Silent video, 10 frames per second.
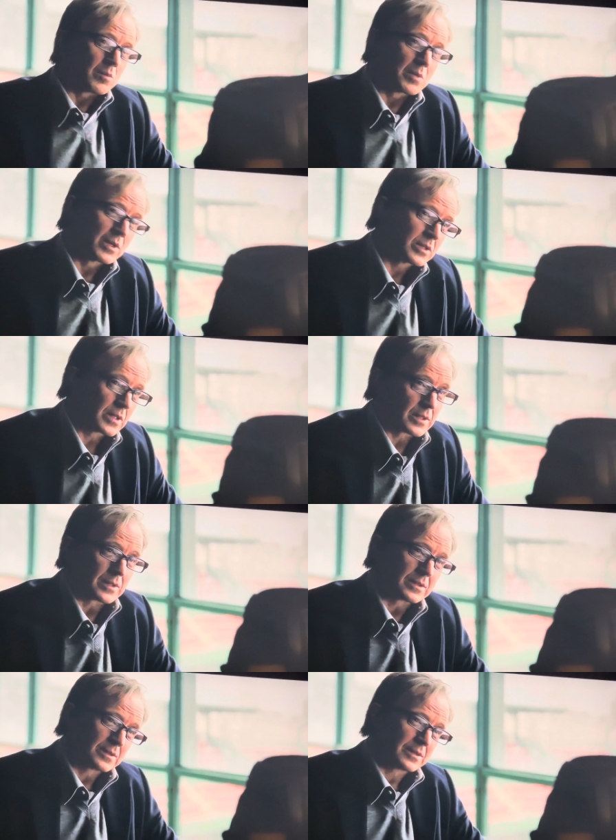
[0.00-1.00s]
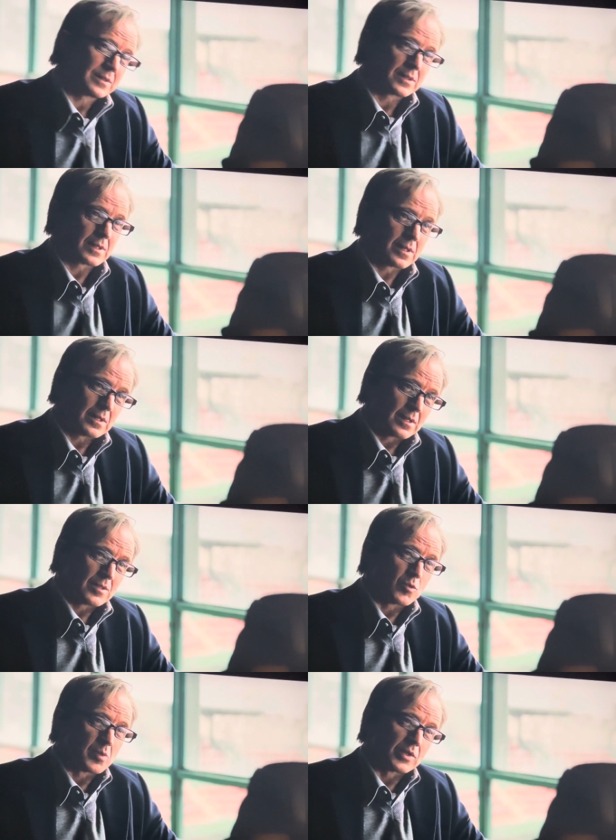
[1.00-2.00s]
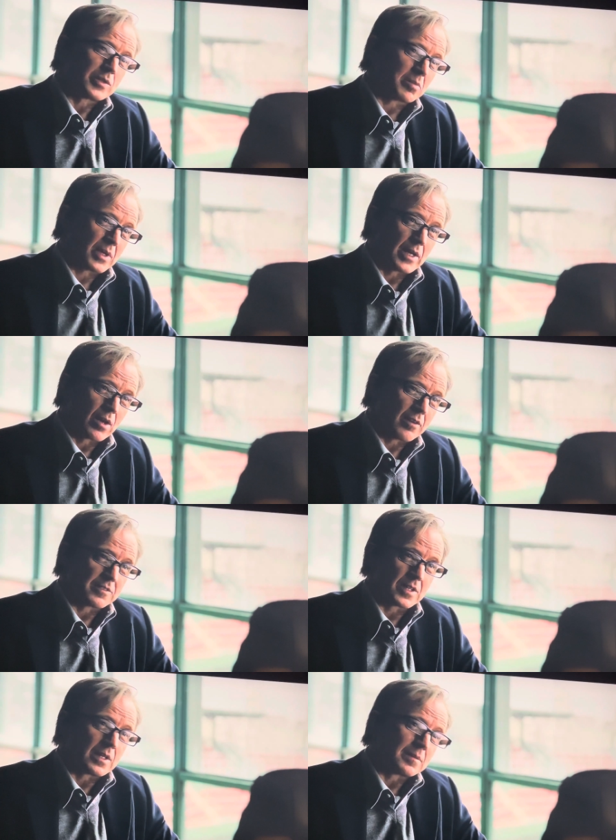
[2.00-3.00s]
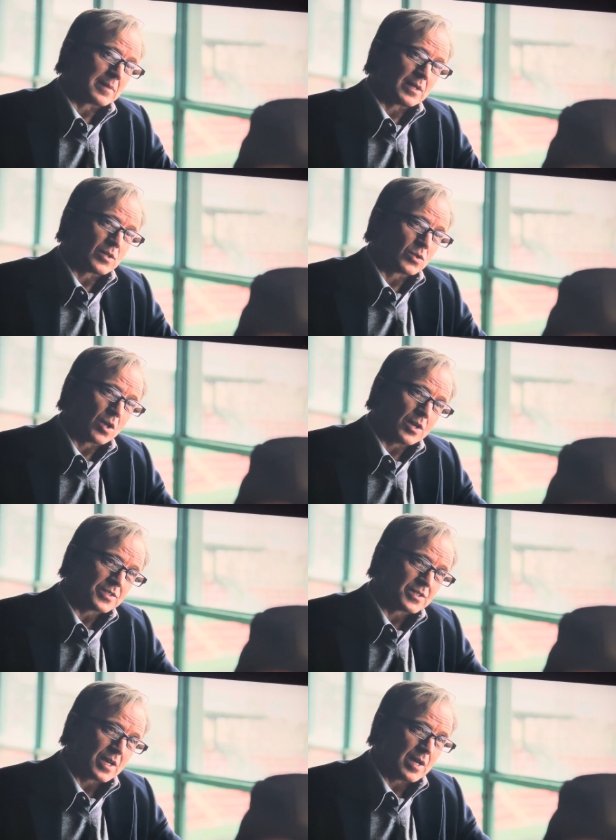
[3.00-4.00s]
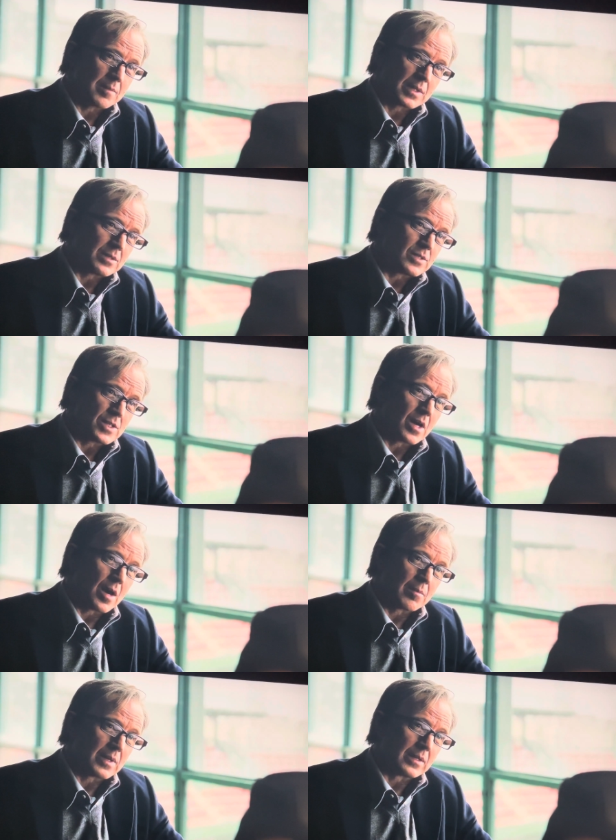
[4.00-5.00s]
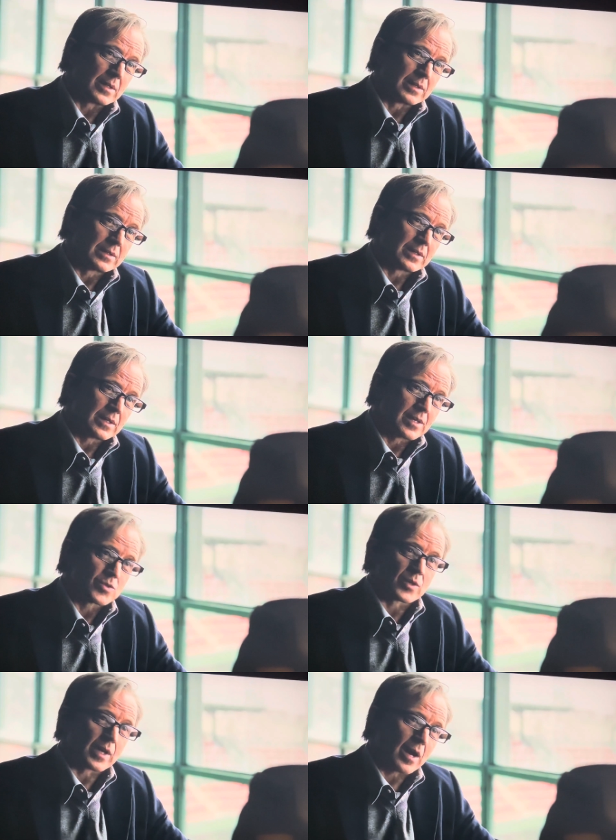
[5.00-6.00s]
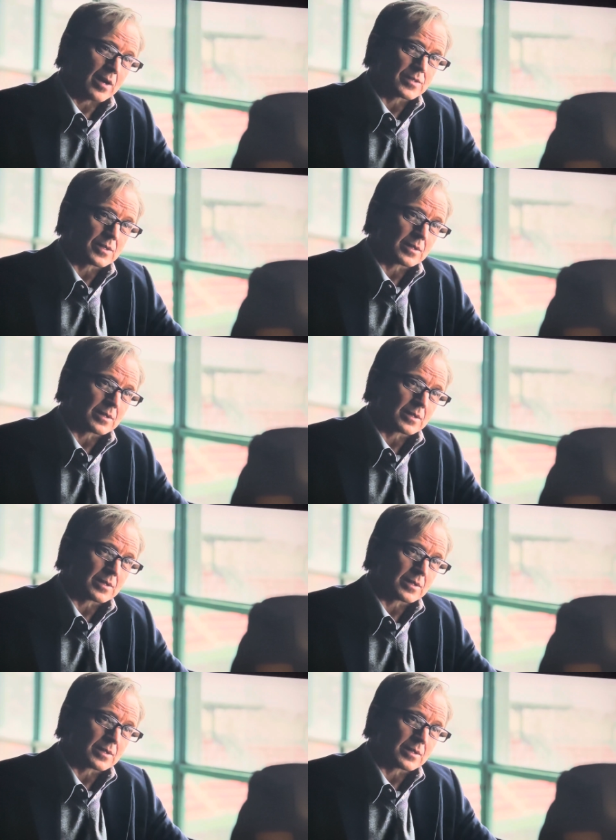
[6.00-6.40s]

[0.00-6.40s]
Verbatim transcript: million, you built a playoff team. You lost Damon, Giambi, Isringhausen,